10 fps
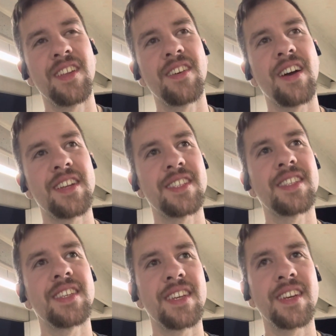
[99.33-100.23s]
I just
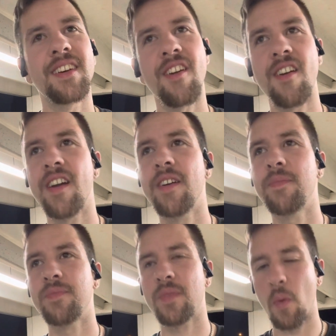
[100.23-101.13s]
think, all right,
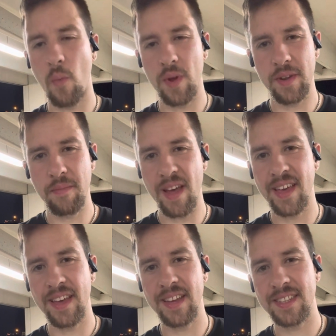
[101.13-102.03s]
when did my
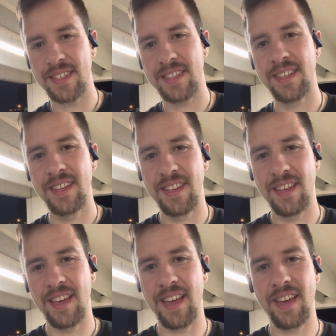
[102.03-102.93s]
ex
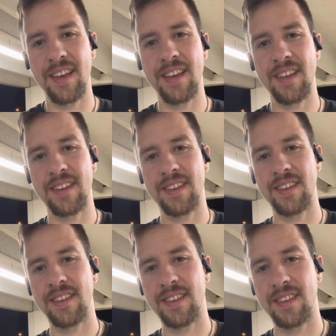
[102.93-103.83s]
and
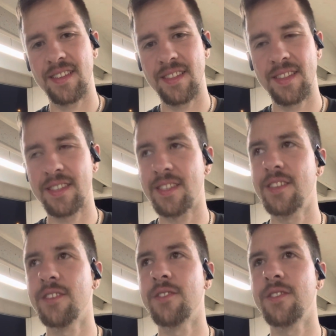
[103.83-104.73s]
this
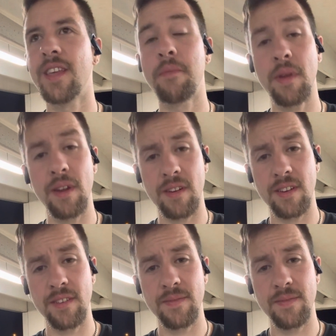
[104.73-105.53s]
dude get married?